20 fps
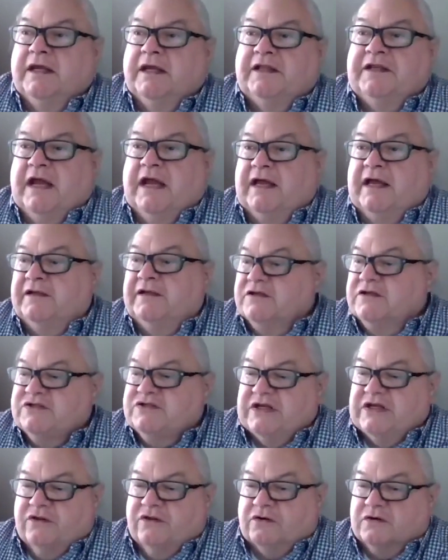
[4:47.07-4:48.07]
in the end,
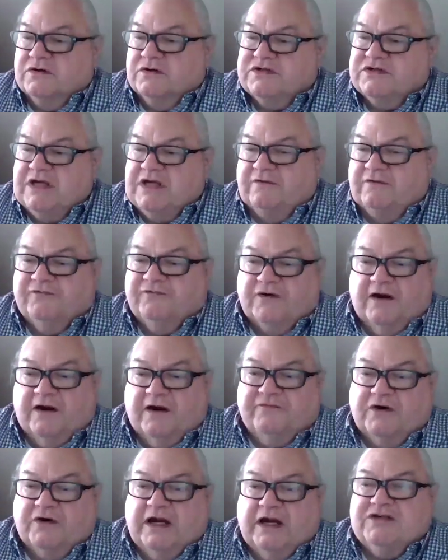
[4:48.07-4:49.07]
is either
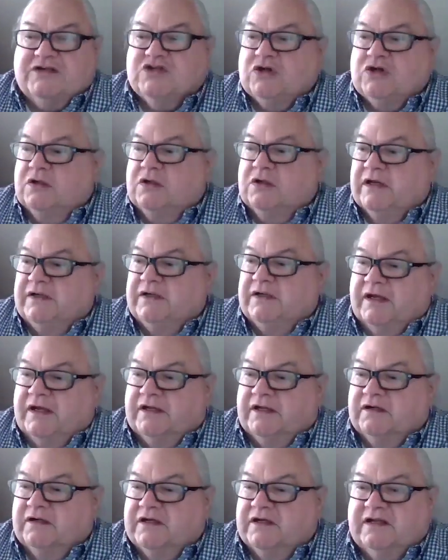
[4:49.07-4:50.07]
self-referential
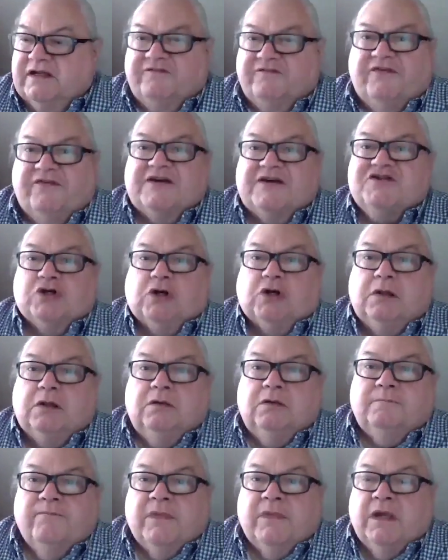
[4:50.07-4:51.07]
and confessional,